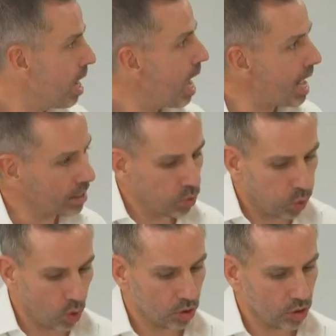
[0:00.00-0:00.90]
And
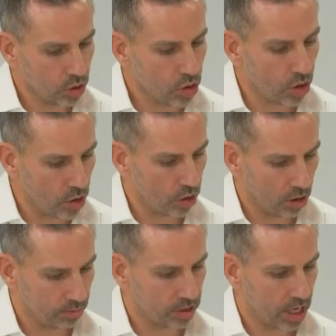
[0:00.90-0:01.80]
what good
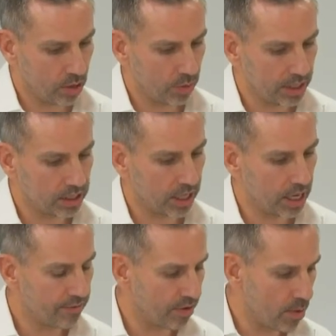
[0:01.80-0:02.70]
outcomes can we see from